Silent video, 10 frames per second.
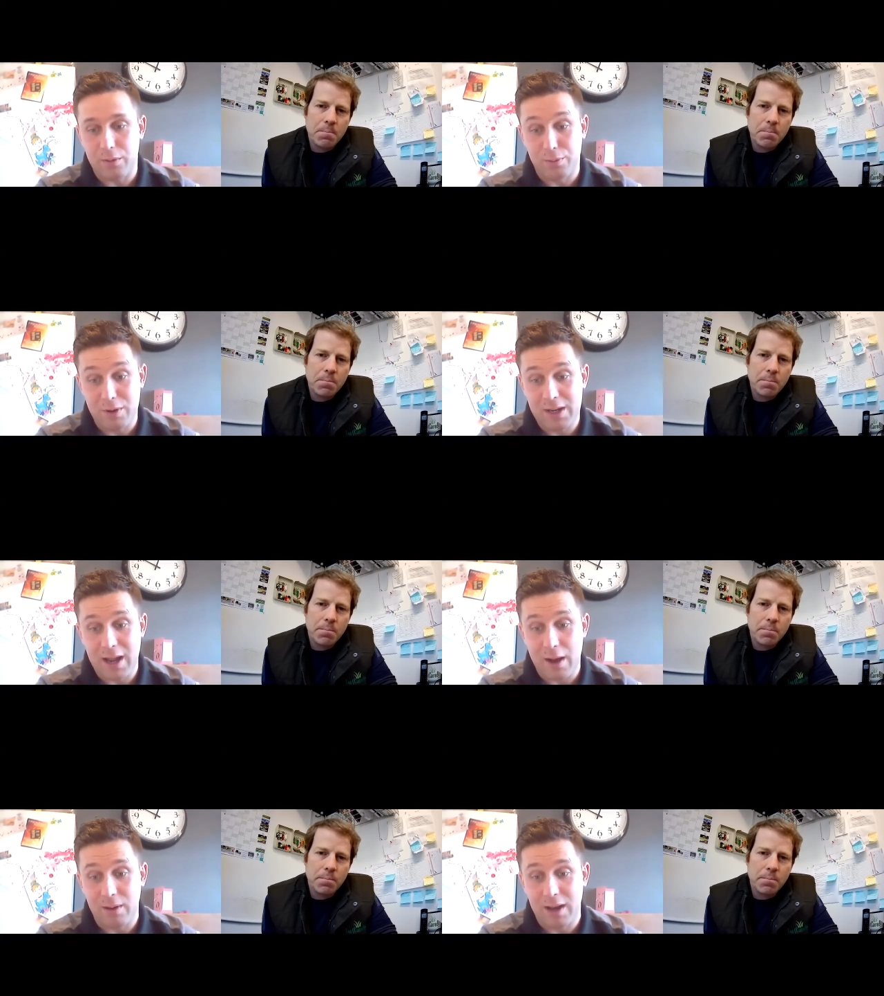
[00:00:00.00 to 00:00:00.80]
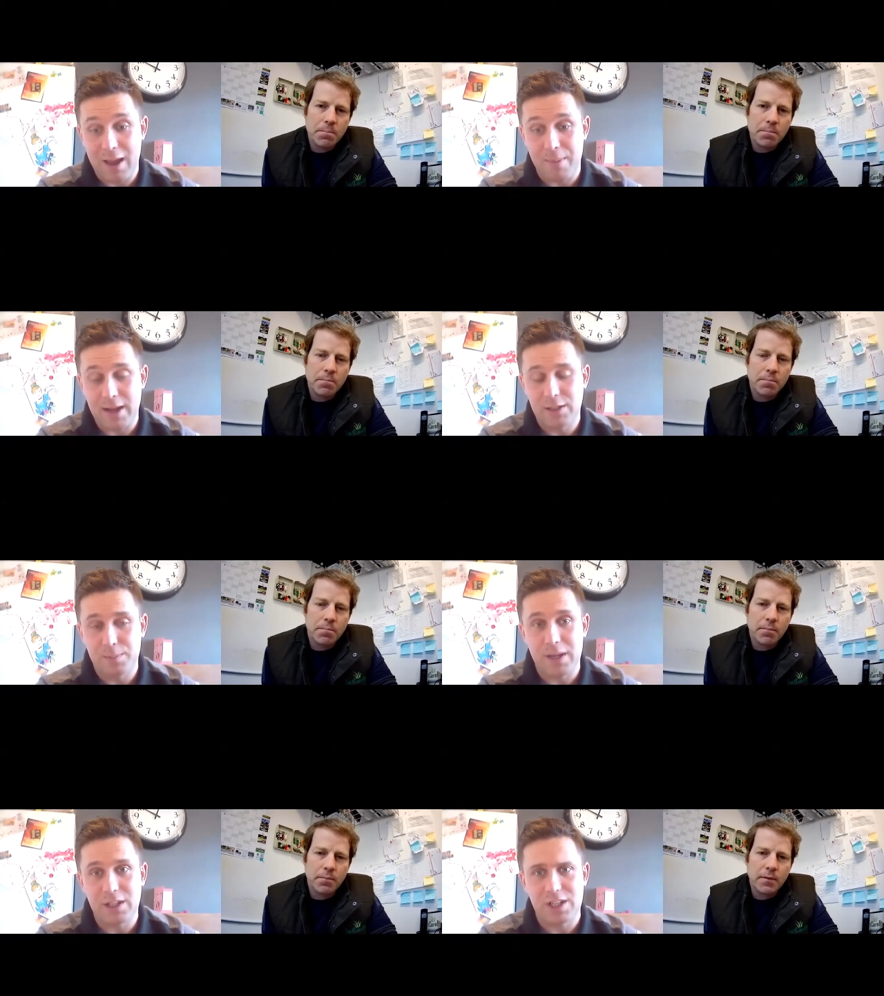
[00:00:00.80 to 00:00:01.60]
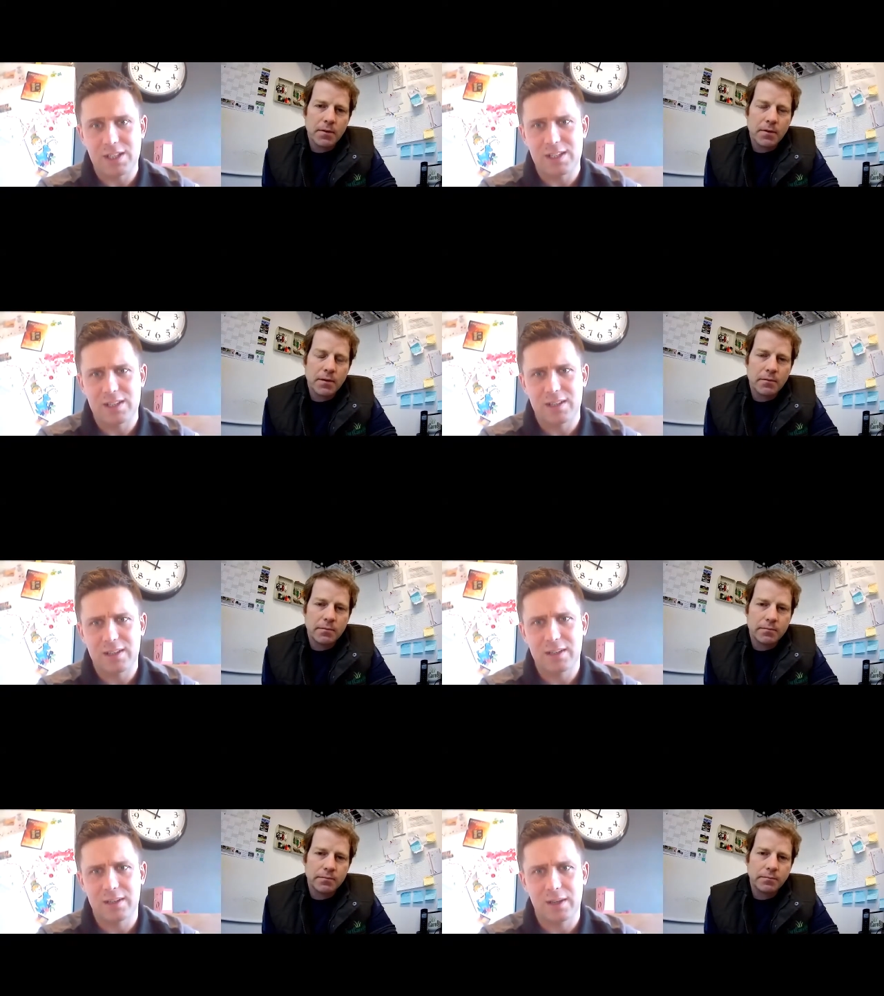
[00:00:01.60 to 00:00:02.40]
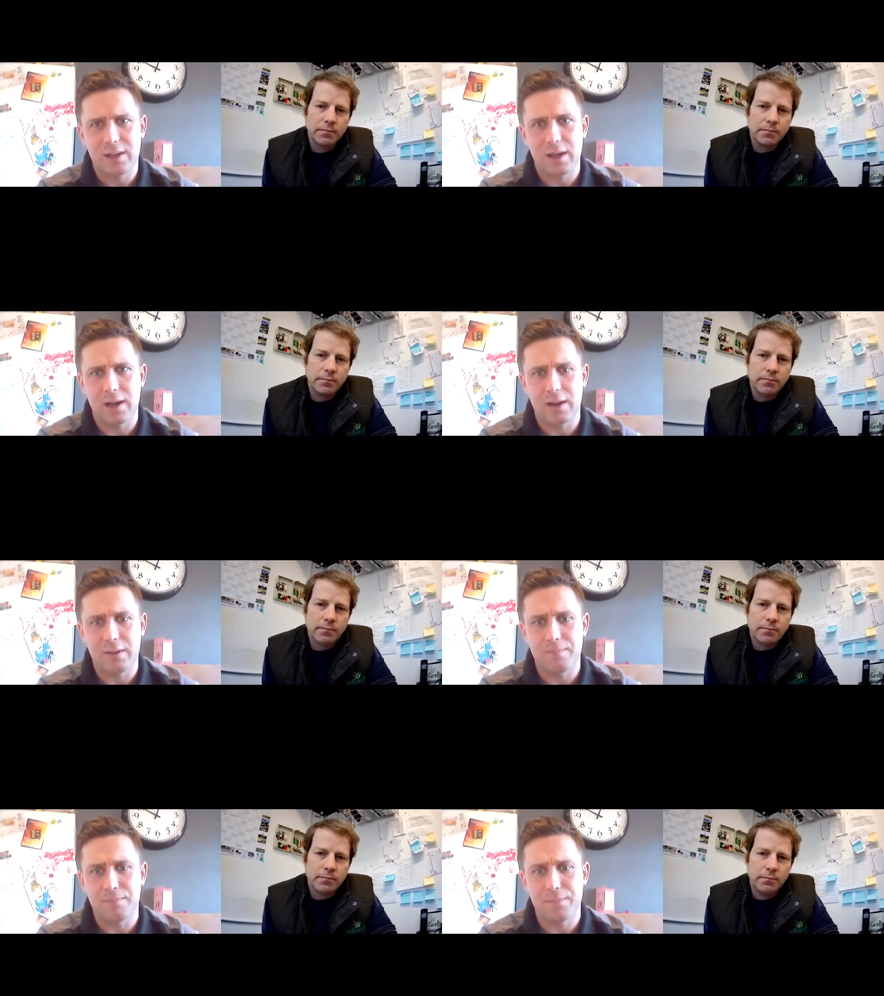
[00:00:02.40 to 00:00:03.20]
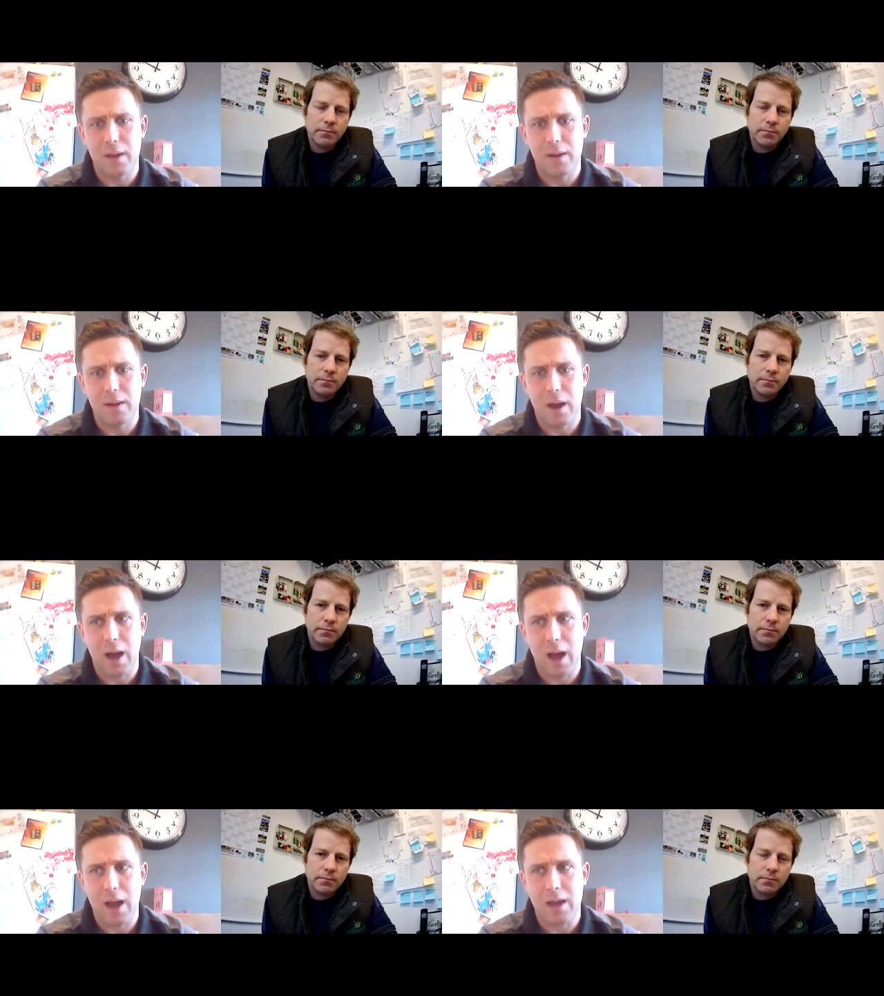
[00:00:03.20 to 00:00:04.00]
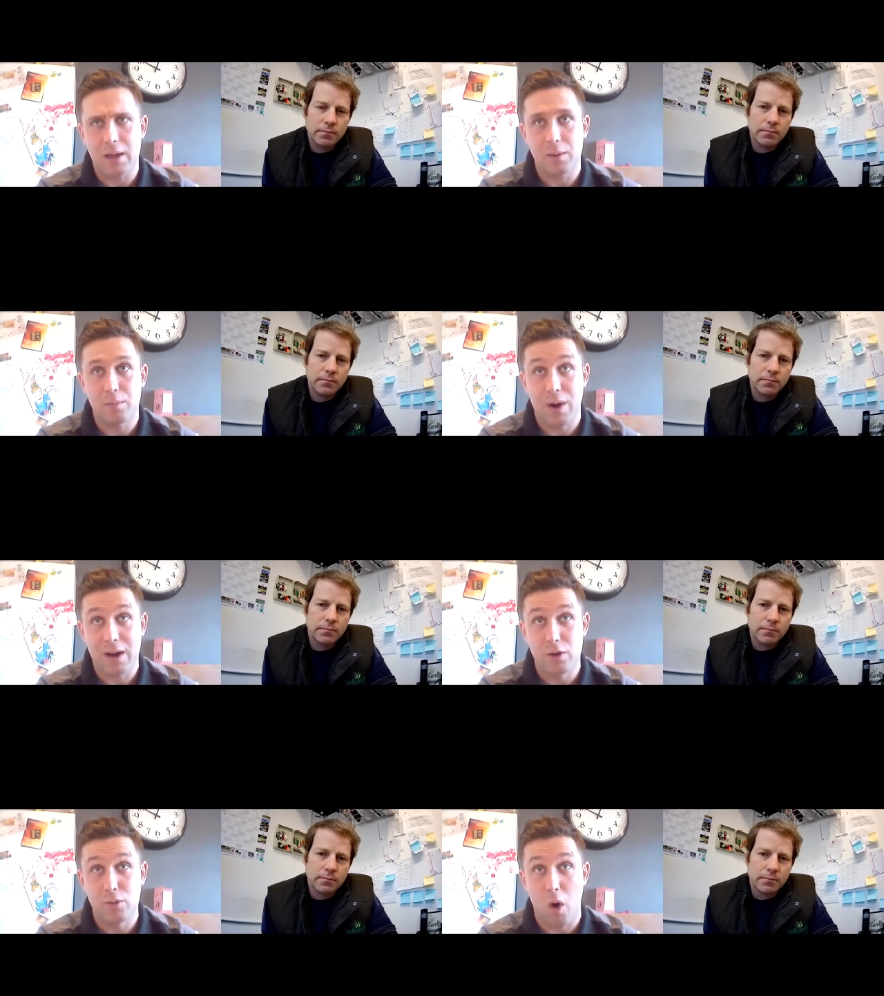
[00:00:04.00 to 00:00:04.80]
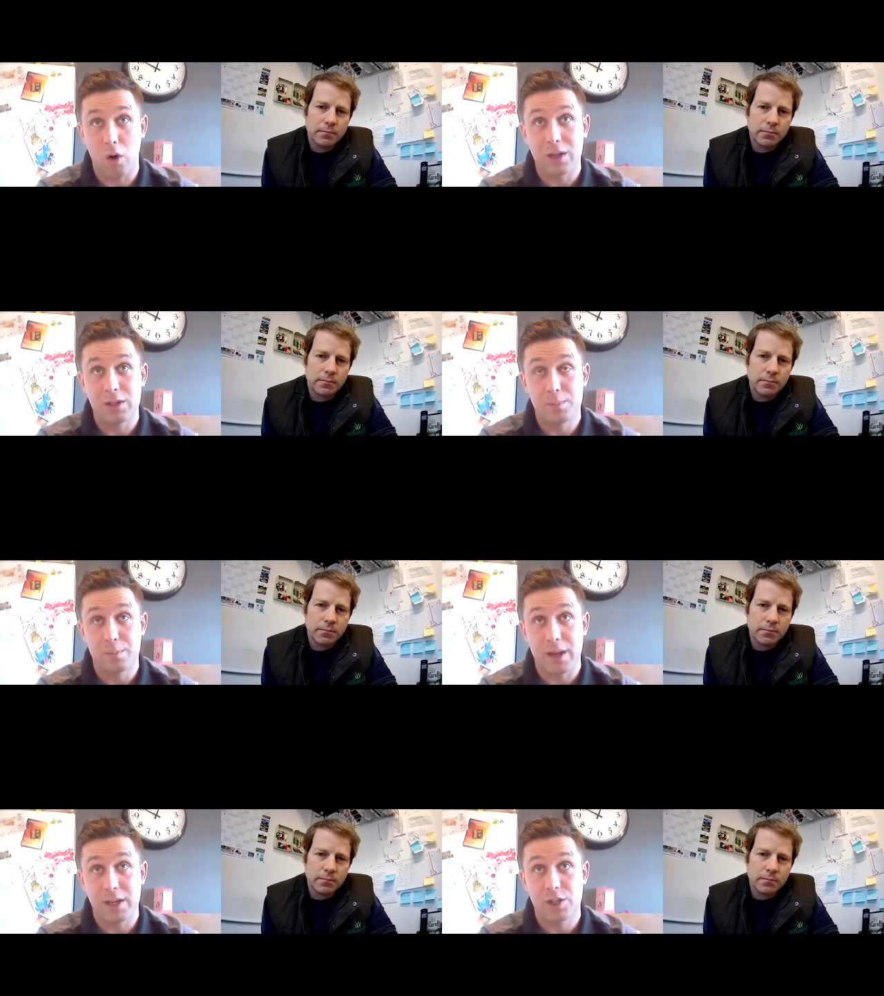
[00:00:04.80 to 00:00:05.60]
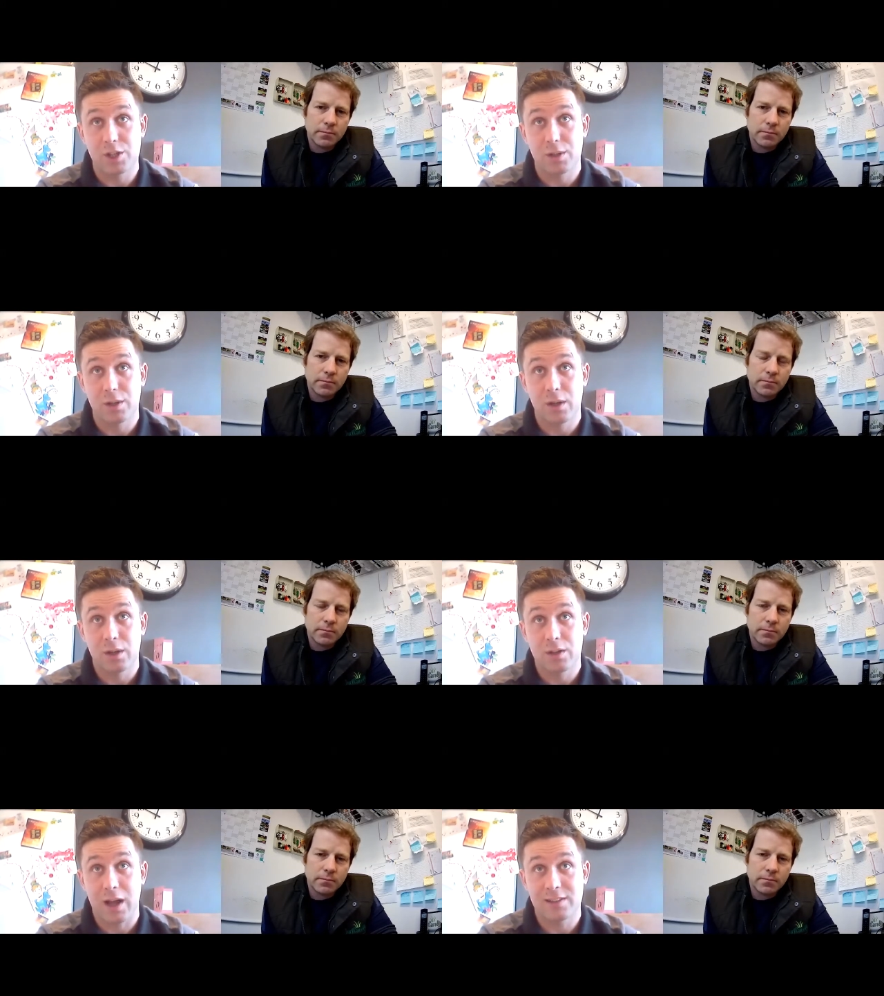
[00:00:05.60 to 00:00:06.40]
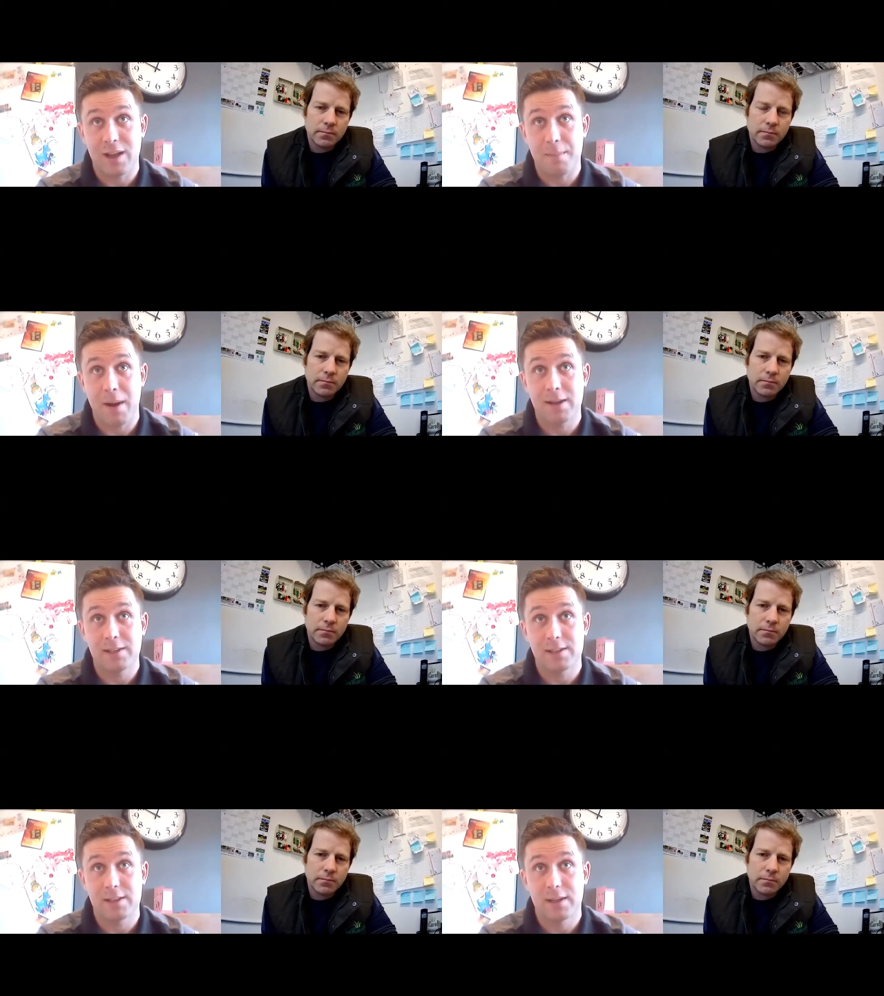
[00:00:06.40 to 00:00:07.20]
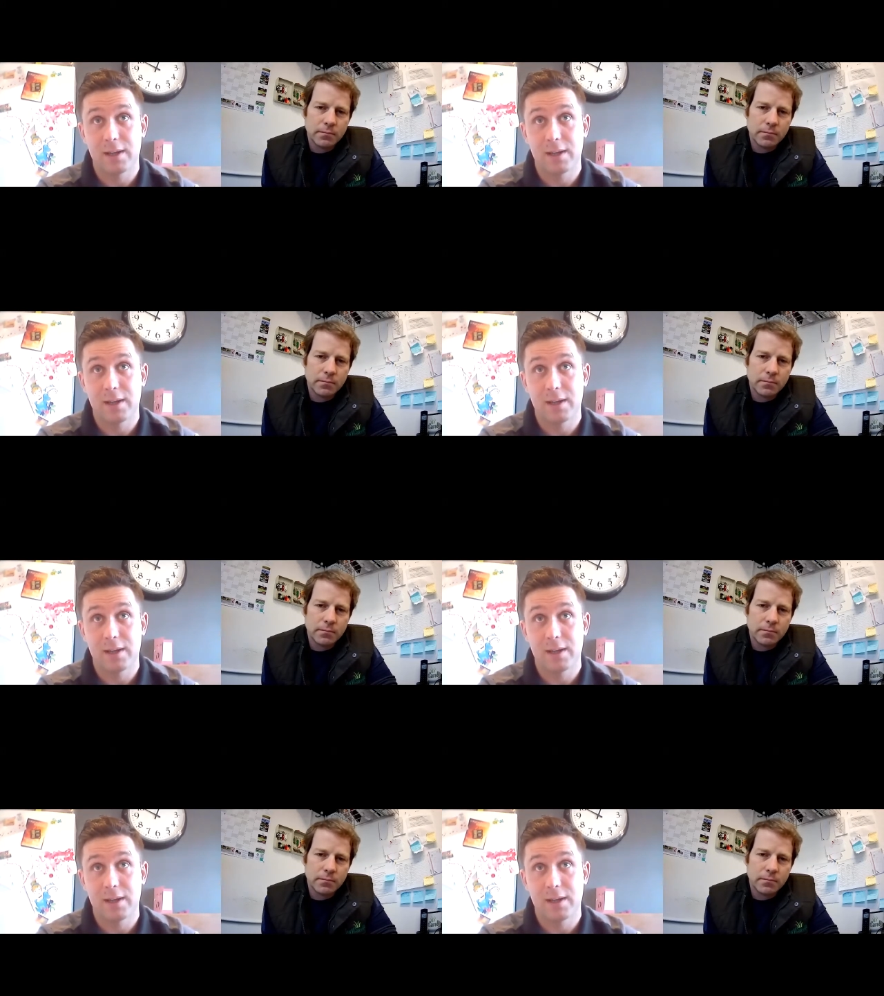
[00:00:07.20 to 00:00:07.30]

Speaker 1: three now clay-based pitches, um, a brand new hockey pitch, sand-based,